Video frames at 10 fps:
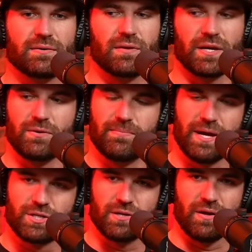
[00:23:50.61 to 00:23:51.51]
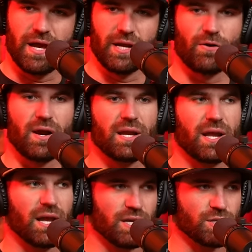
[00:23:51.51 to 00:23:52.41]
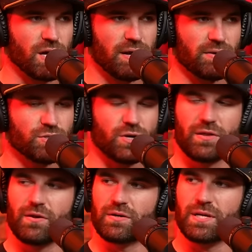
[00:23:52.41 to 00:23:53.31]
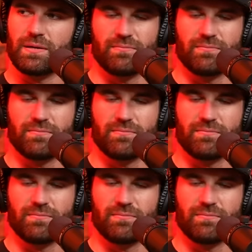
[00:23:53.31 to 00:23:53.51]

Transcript: like you mentioned, a great gauge on the strength of your team.